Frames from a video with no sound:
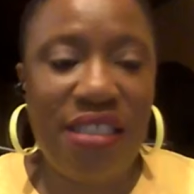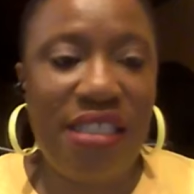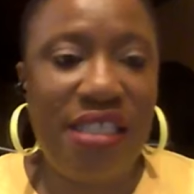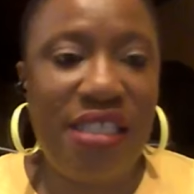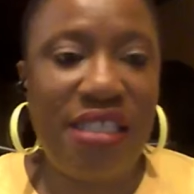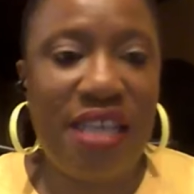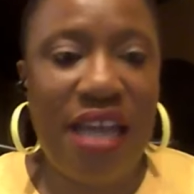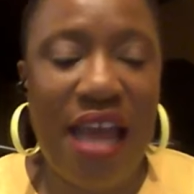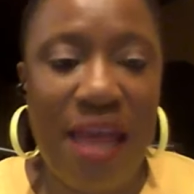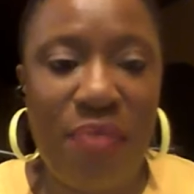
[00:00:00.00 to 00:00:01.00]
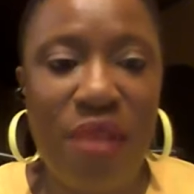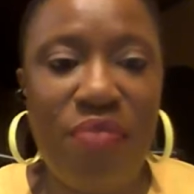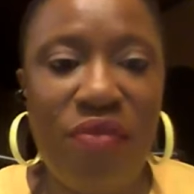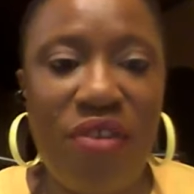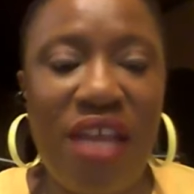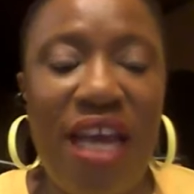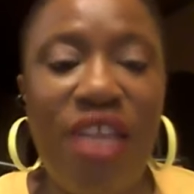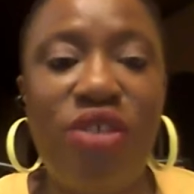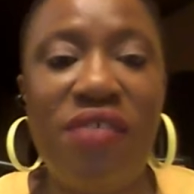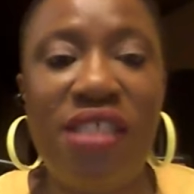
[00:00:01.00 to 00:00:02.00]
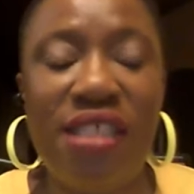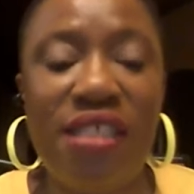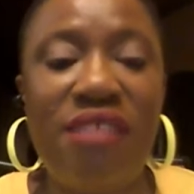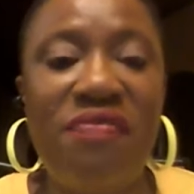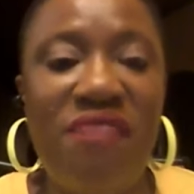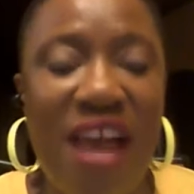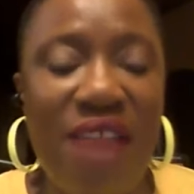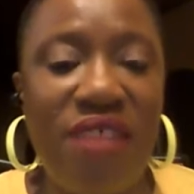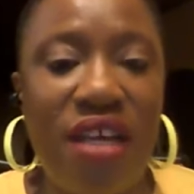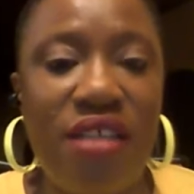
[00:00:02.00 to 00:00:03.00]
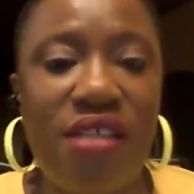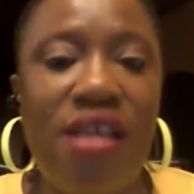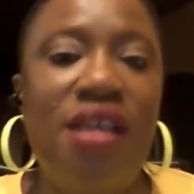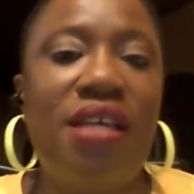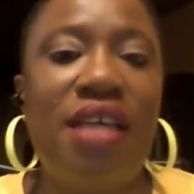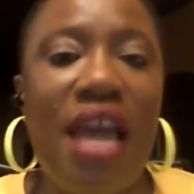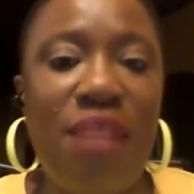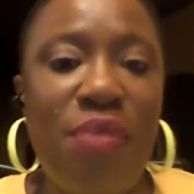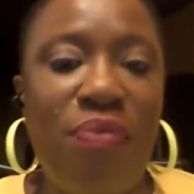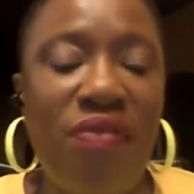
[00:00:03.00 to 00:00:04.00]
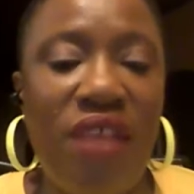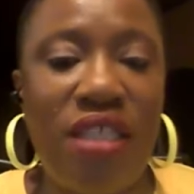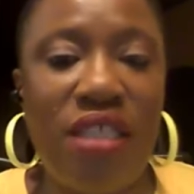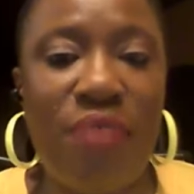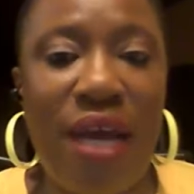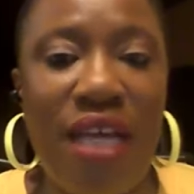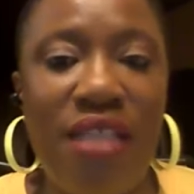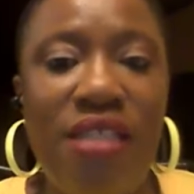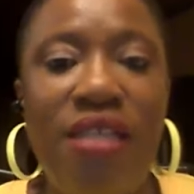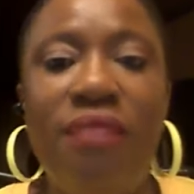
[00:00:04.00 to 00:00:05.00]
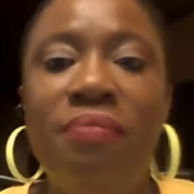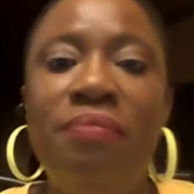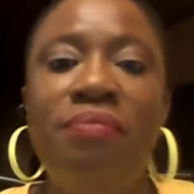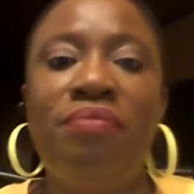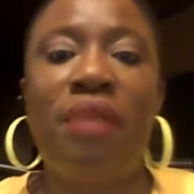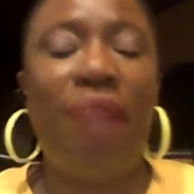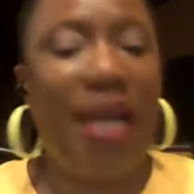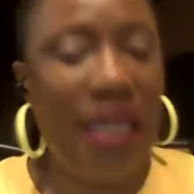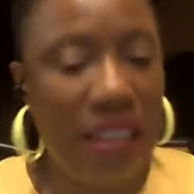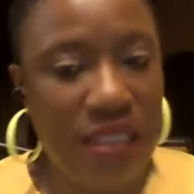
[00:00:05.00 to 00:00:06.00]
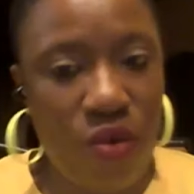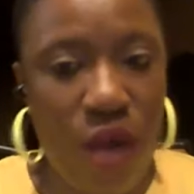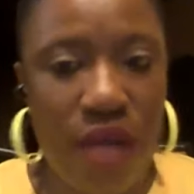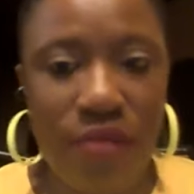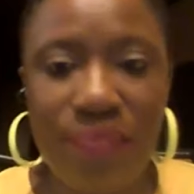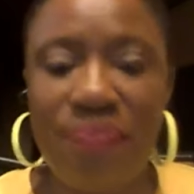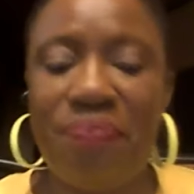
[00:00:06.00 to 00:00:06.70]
diseases that happen before the age of 65 years can be prevented by eating well,